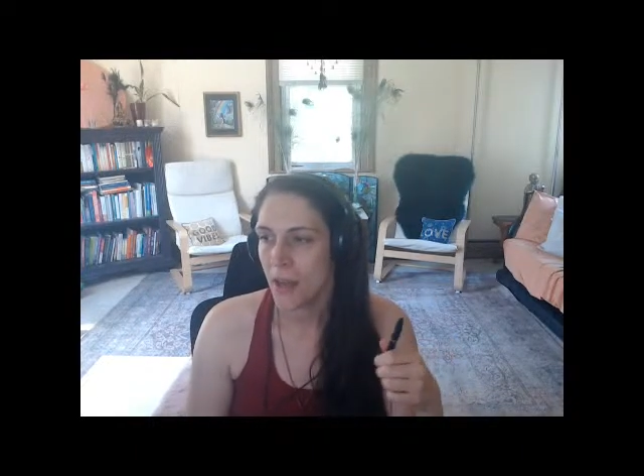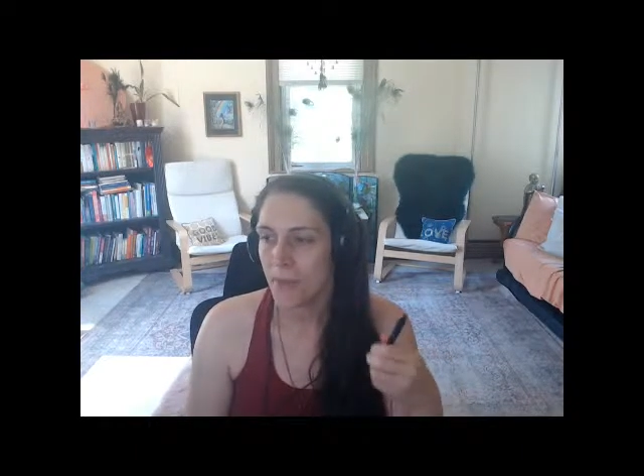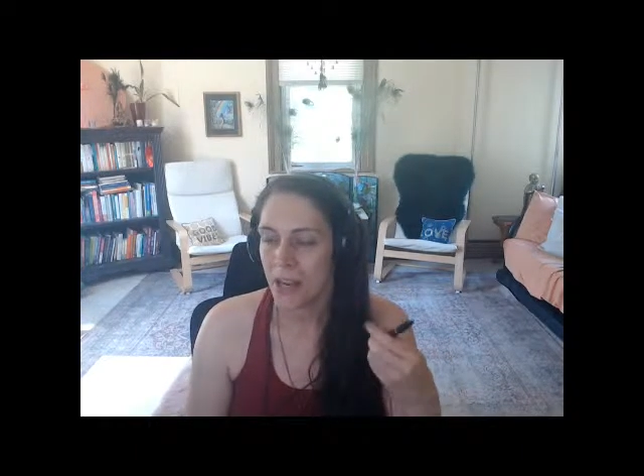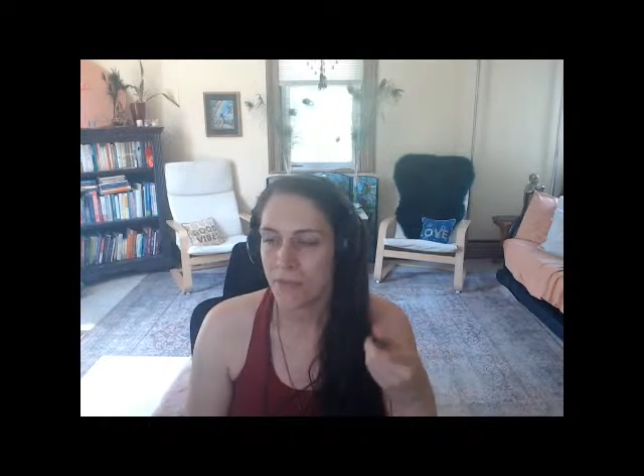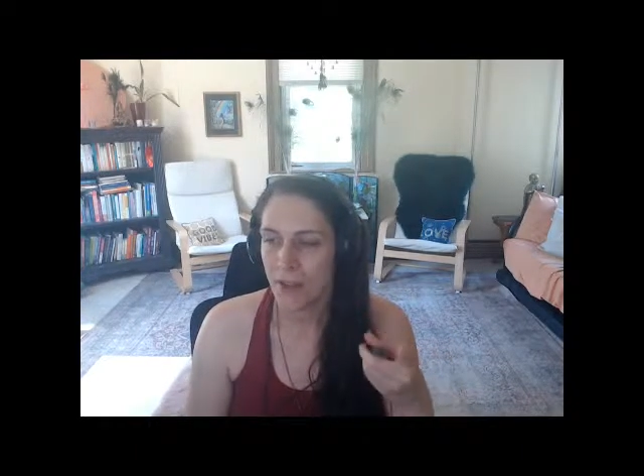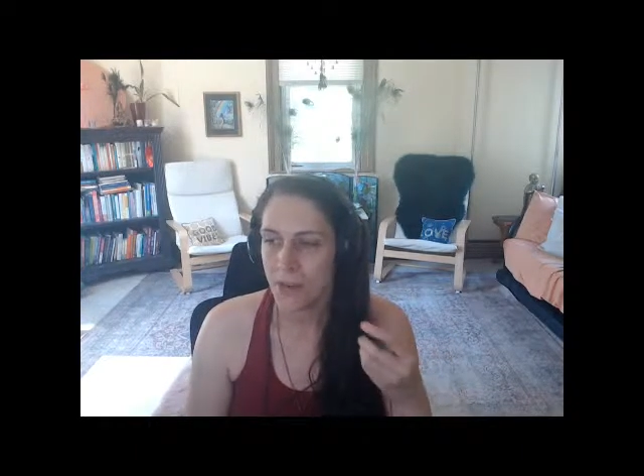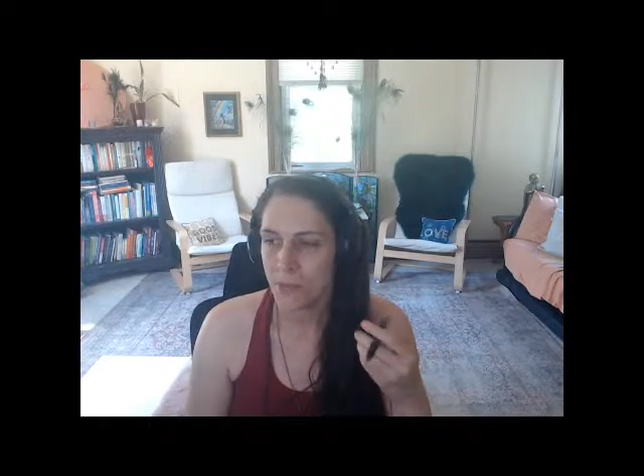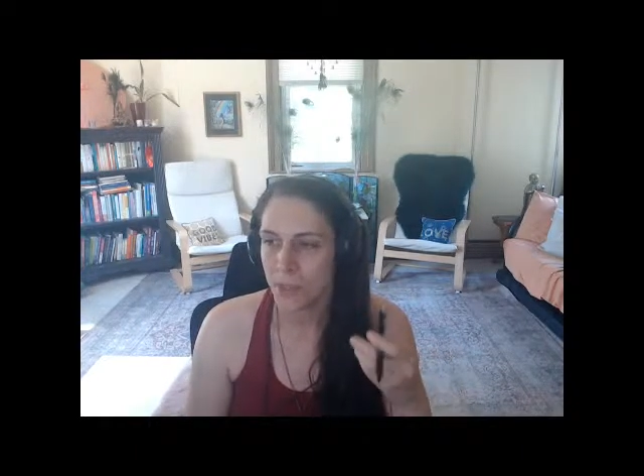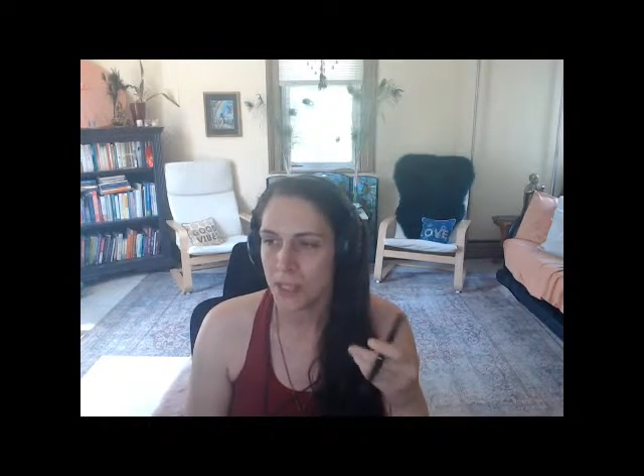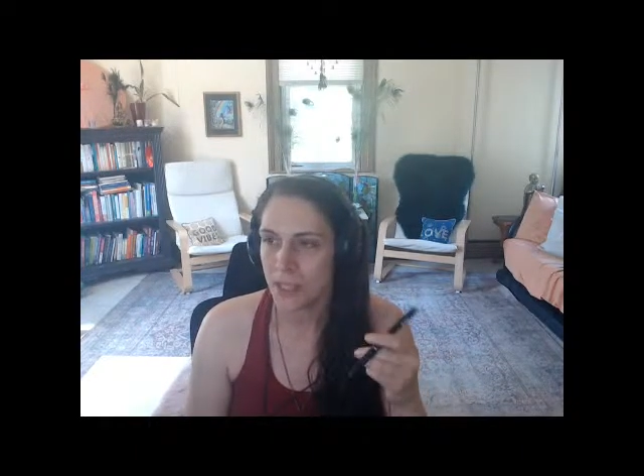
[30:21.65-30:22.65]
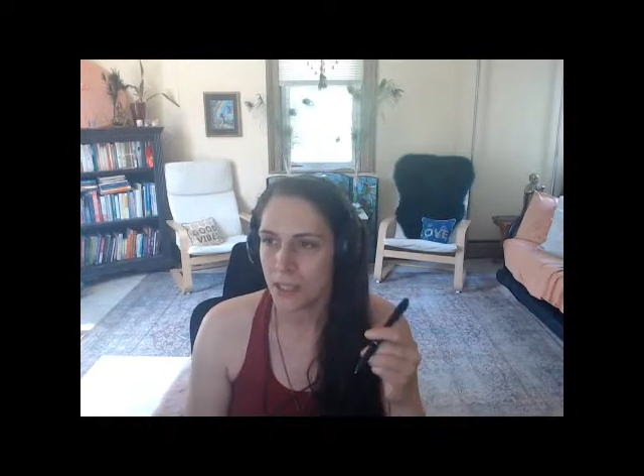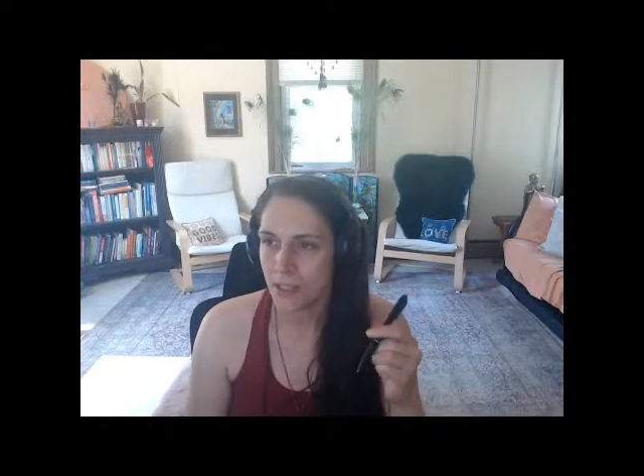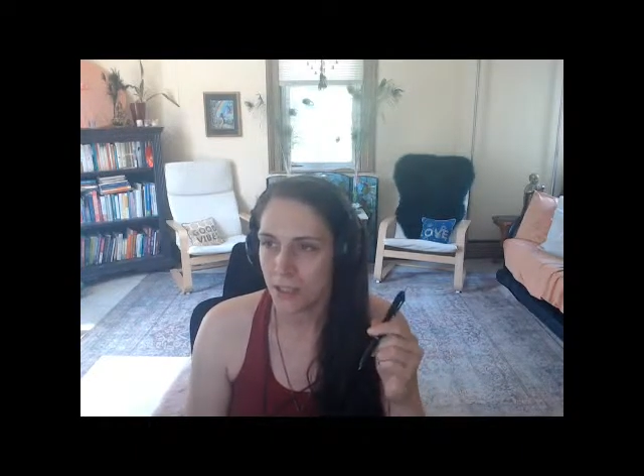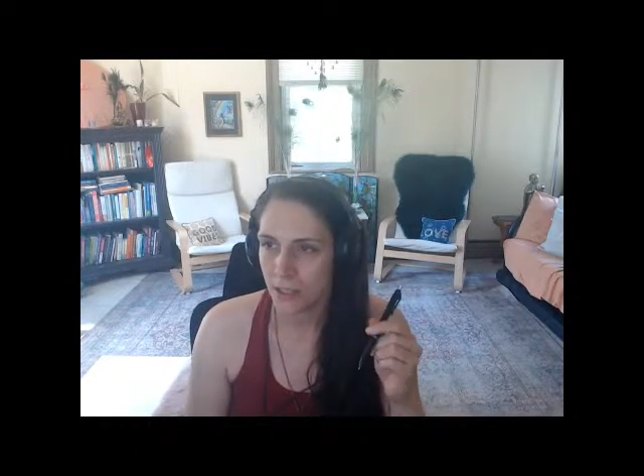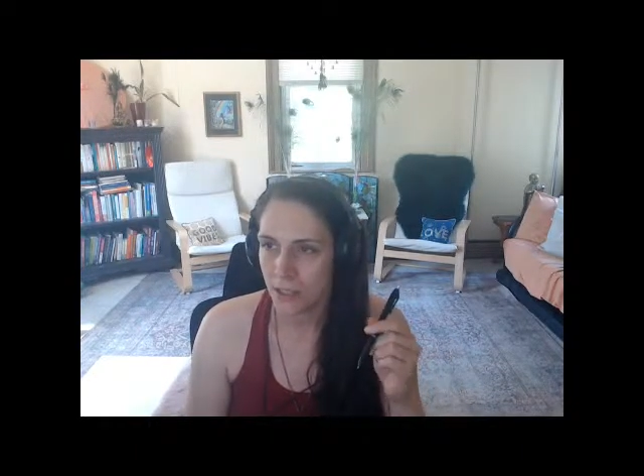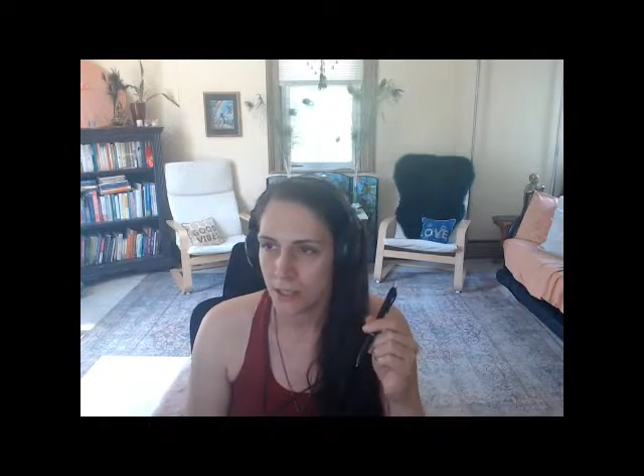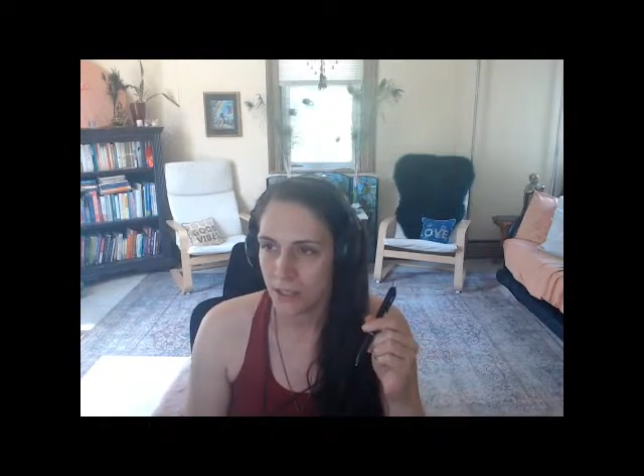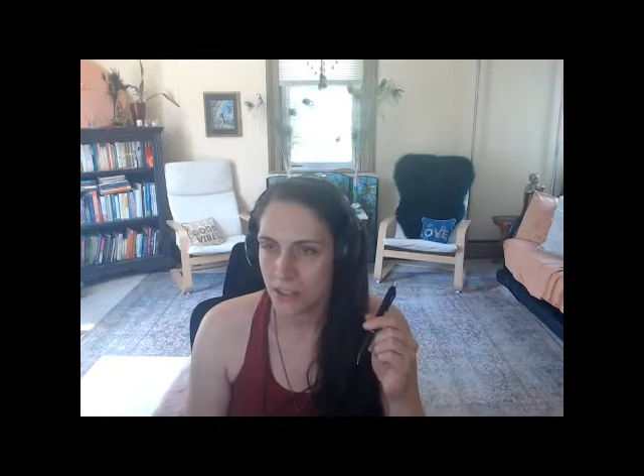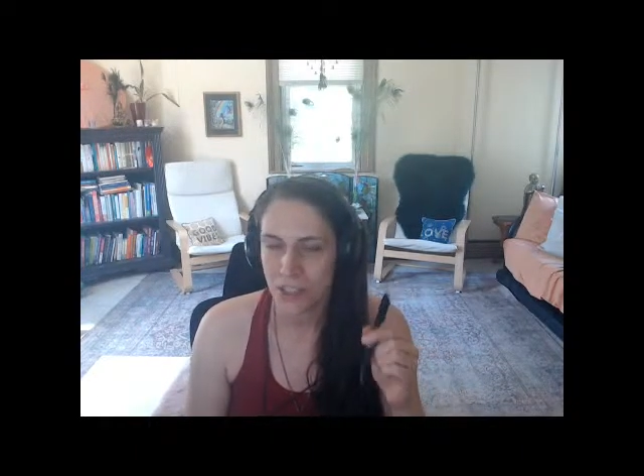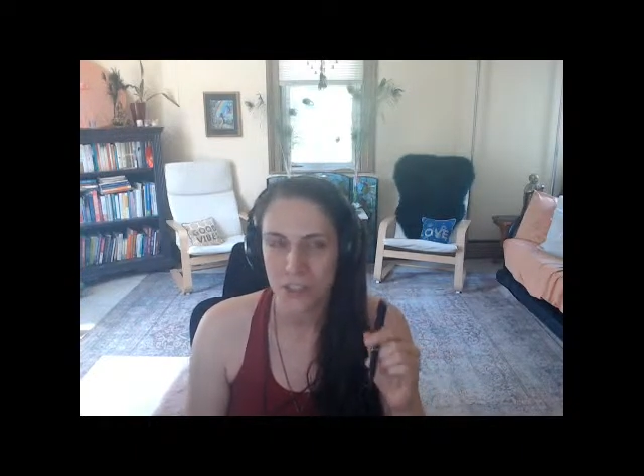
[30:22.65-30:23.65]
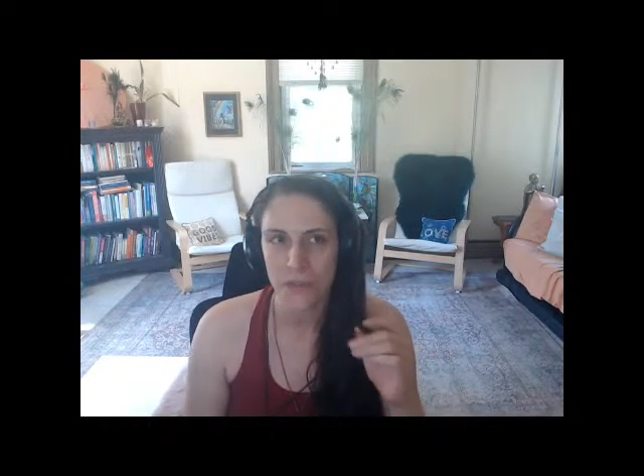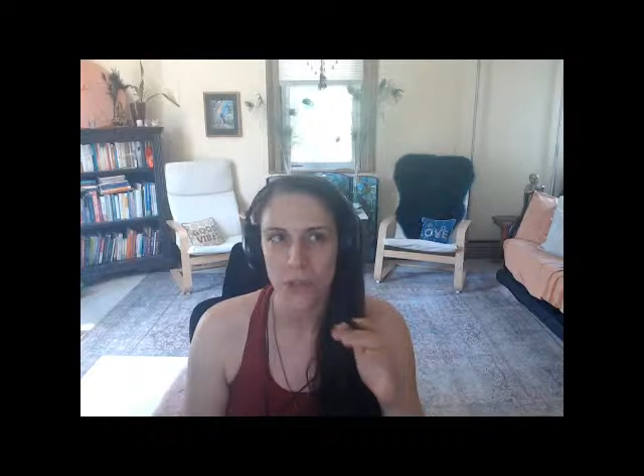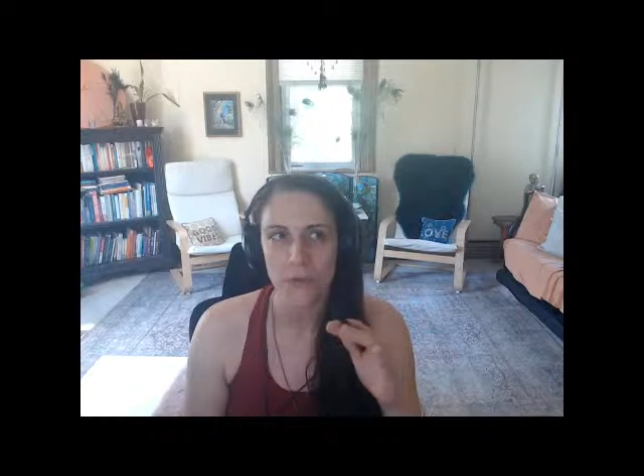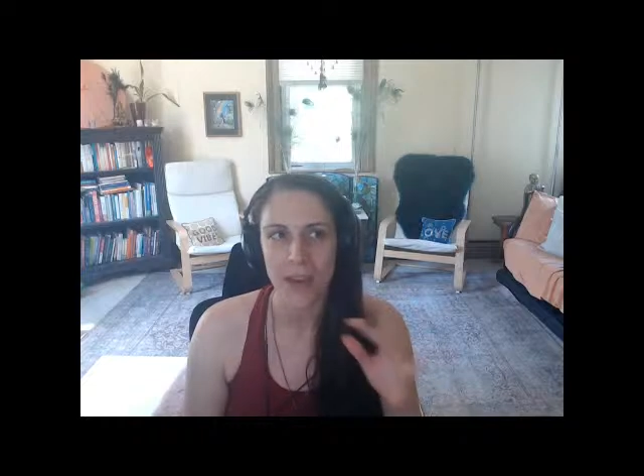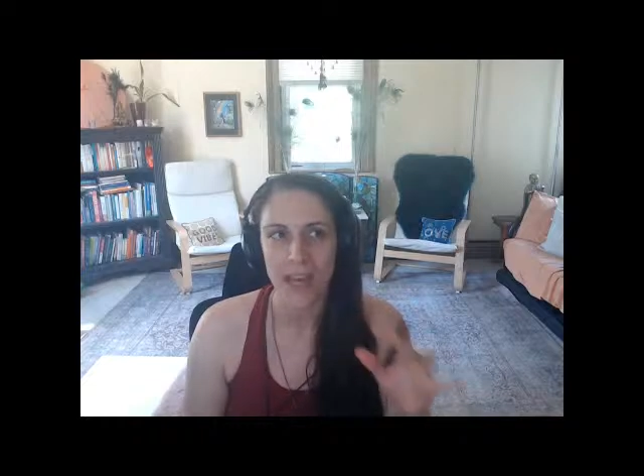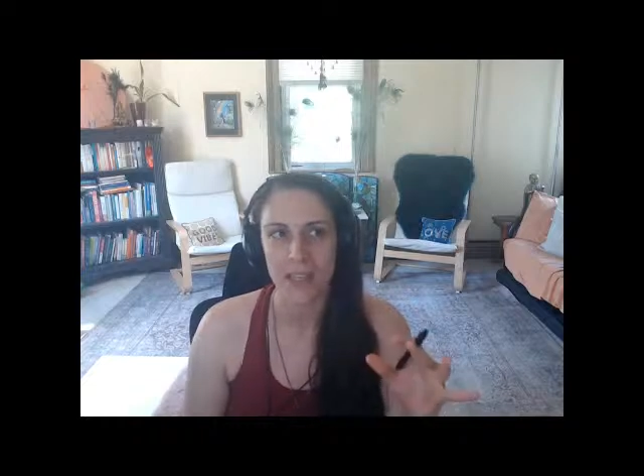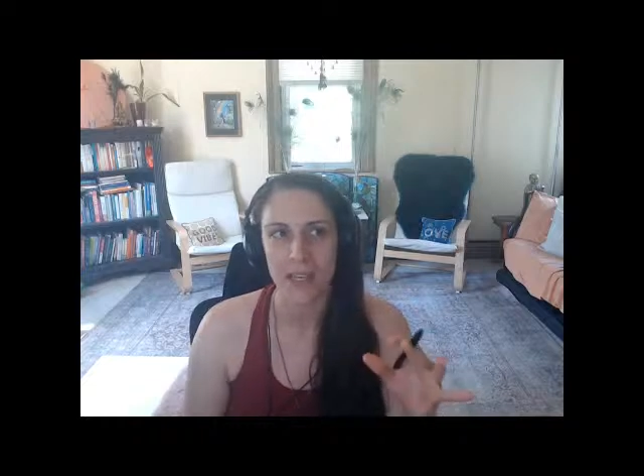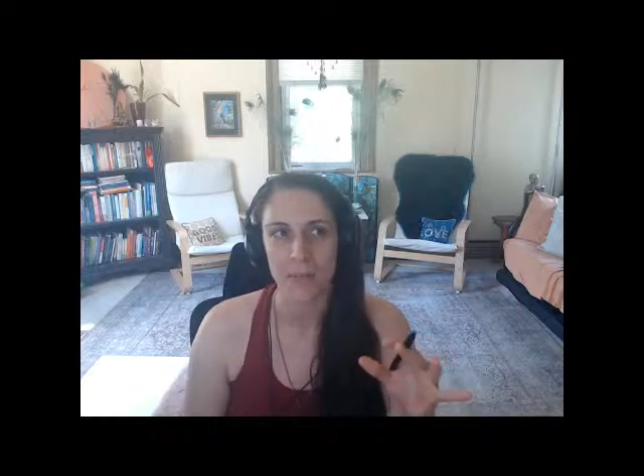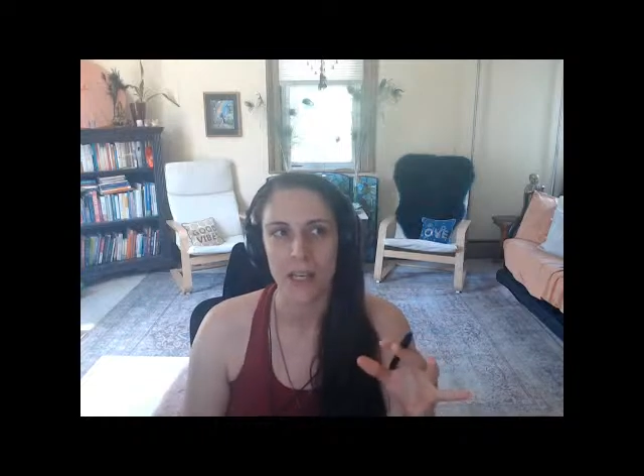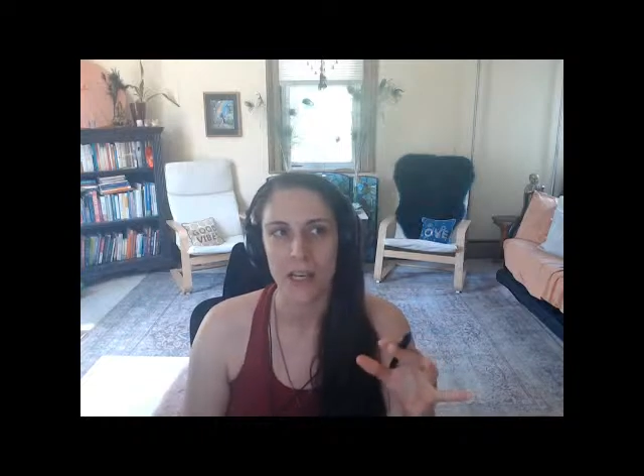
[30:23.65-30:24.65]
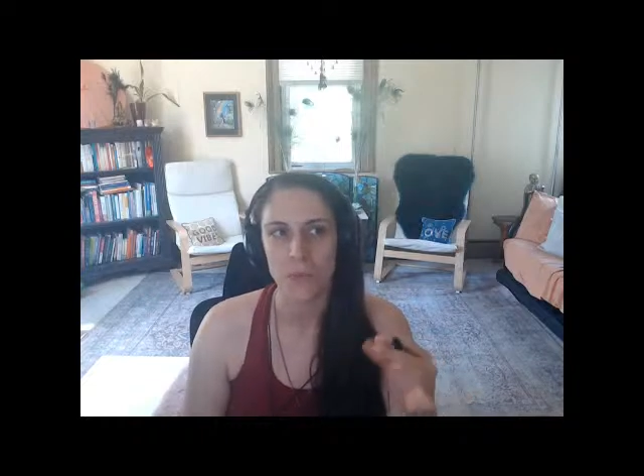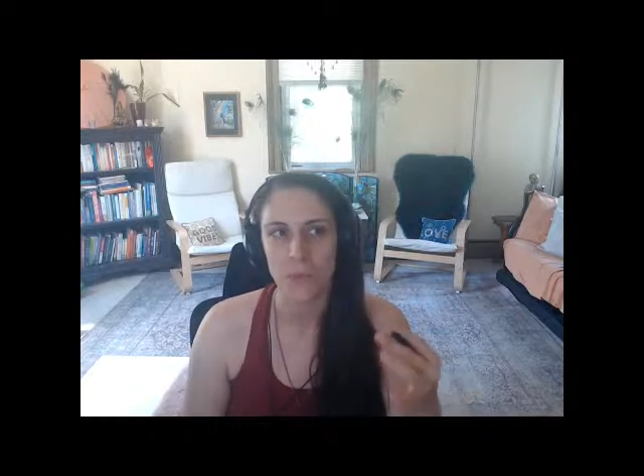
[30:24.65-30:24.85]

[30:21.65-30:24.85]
But I find it really just so fascinating because,